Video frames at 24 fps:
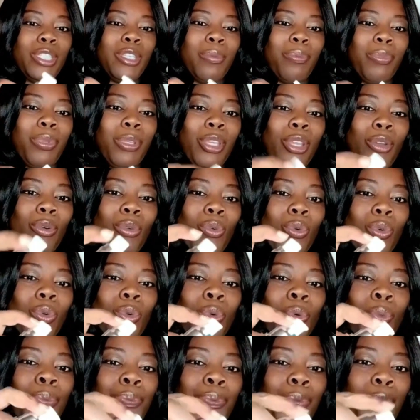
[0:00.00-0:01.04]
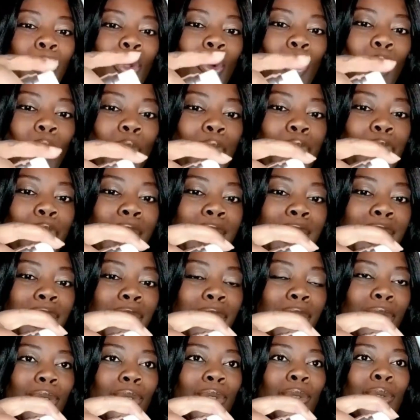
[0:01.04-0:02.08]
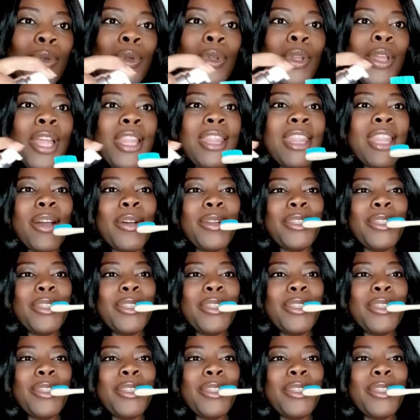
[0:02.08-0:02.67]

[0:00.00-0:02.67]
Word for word: o de beer go or brush the so.